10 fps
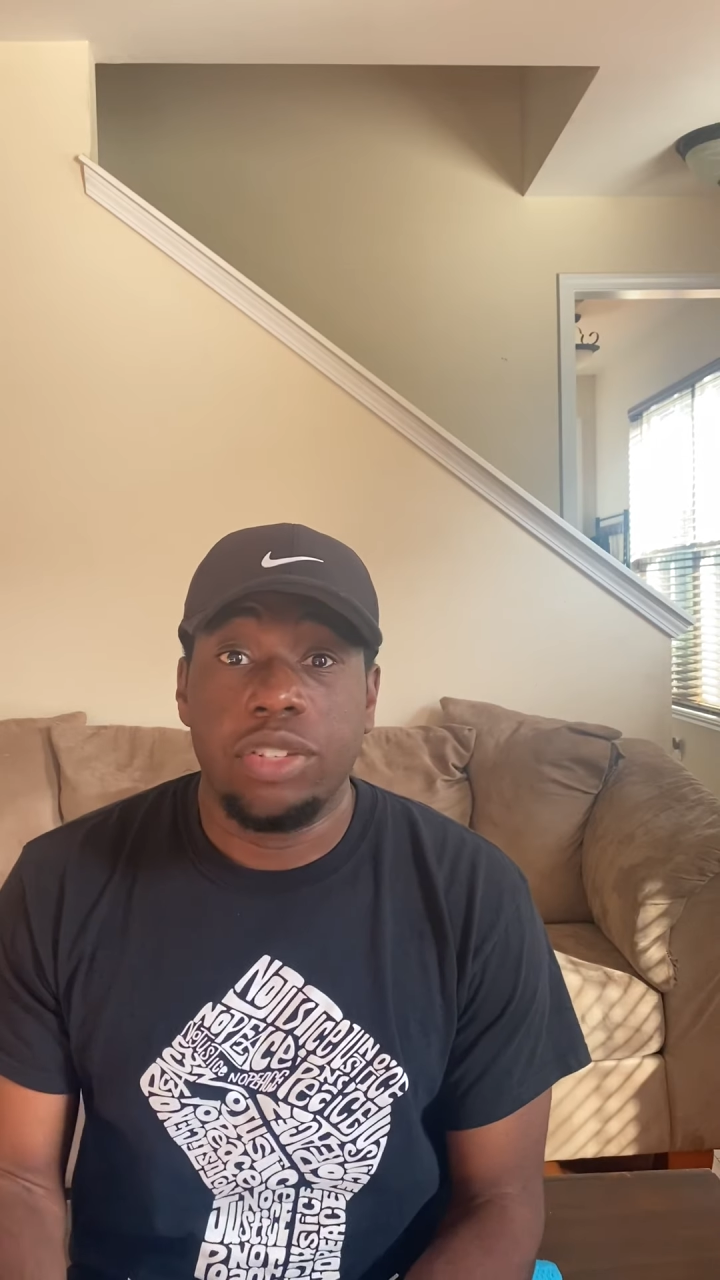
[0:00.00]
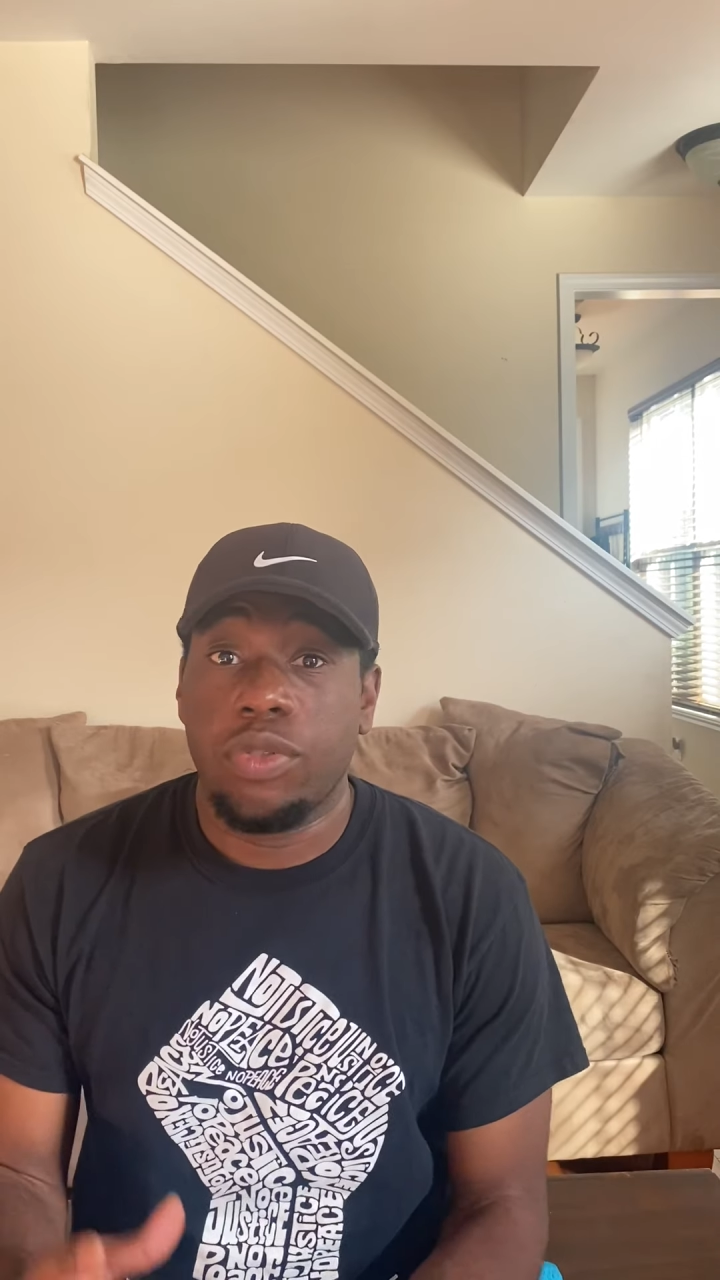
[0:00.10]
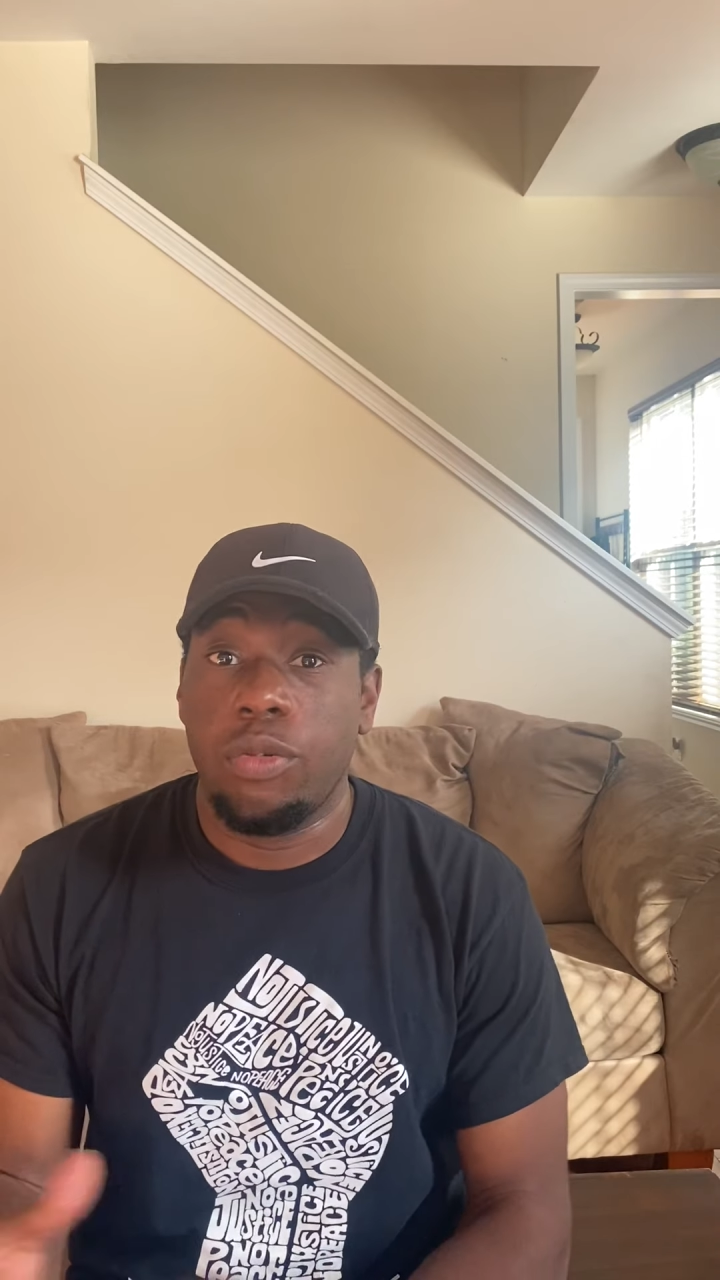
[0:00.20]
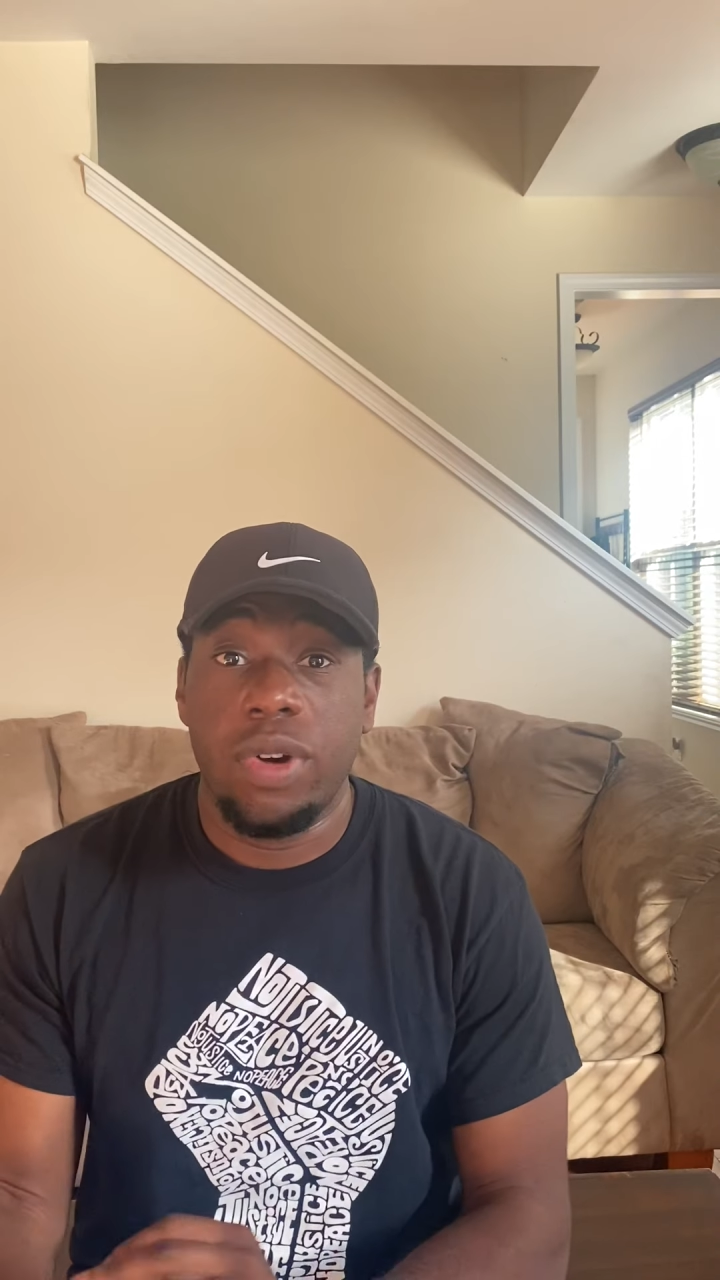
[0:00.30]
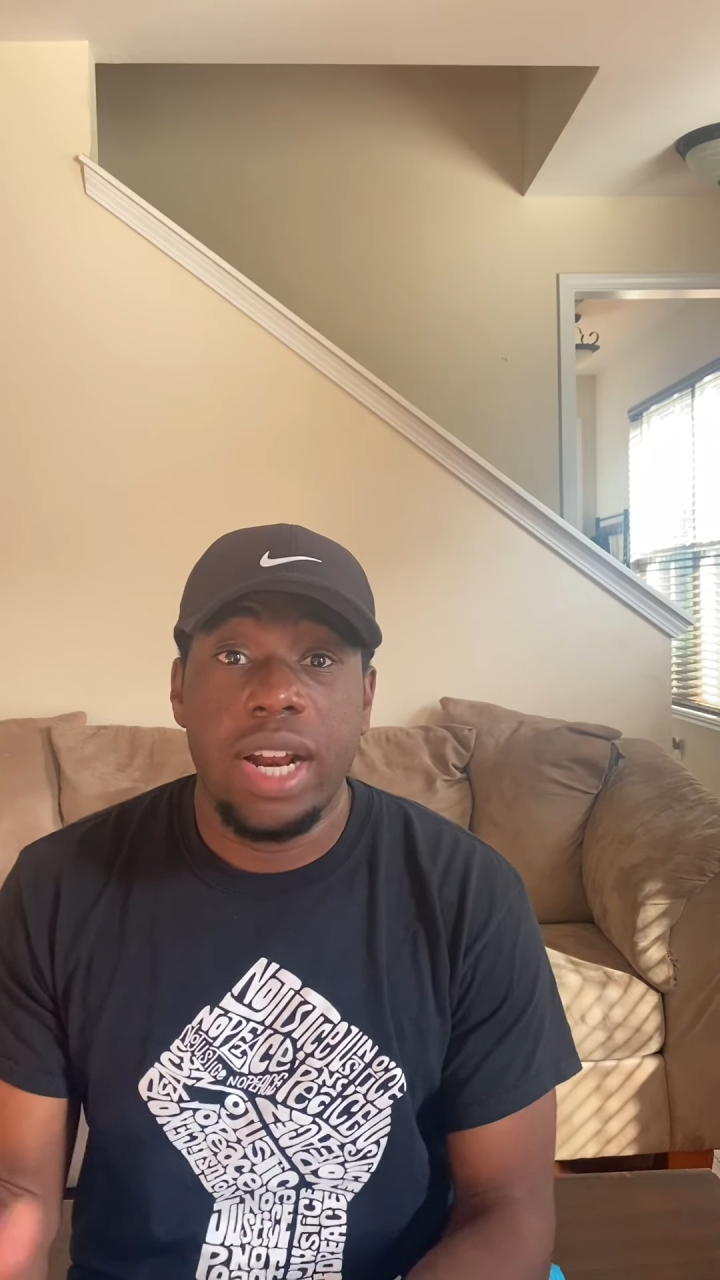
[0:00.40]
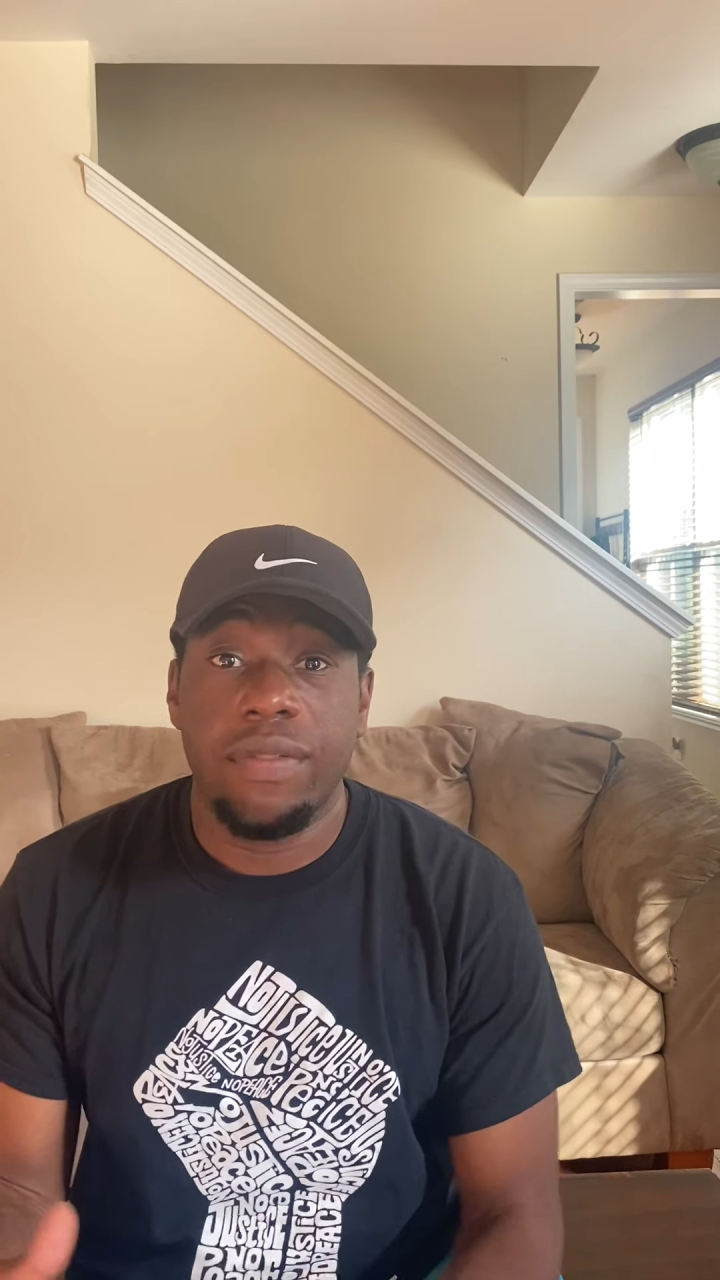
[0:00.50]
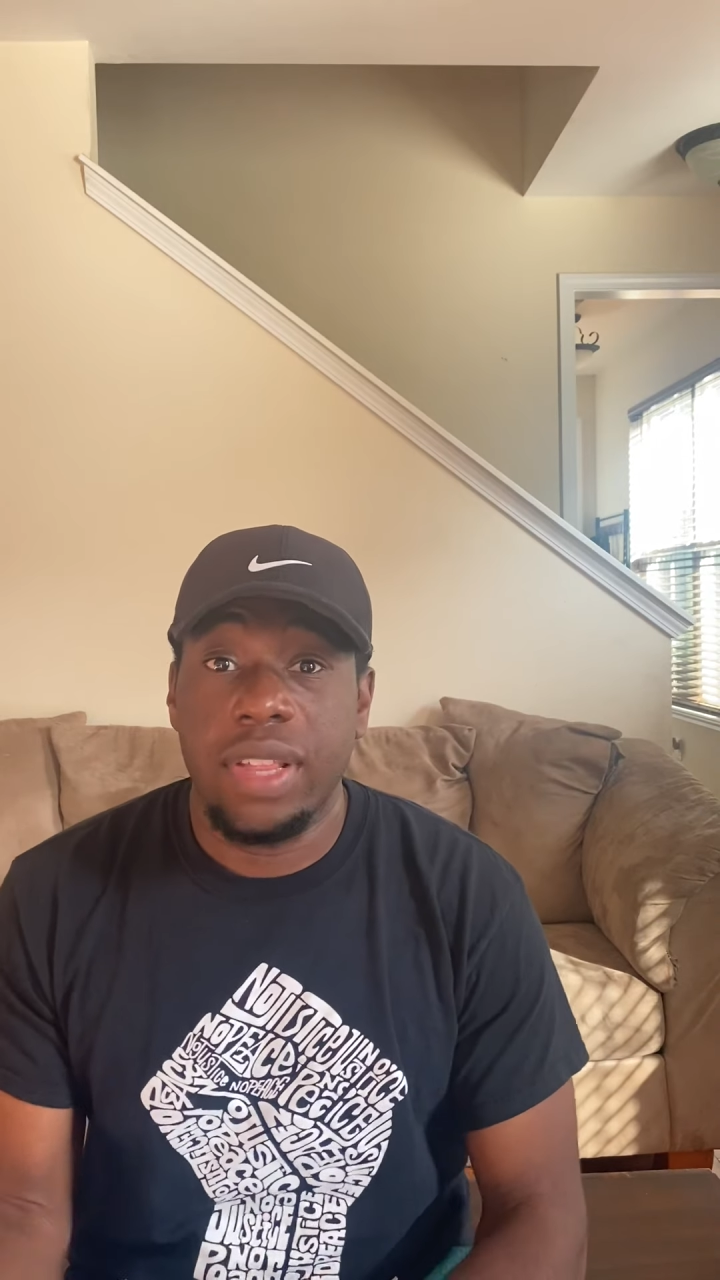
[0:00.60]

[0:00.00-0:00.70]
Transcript: for whatever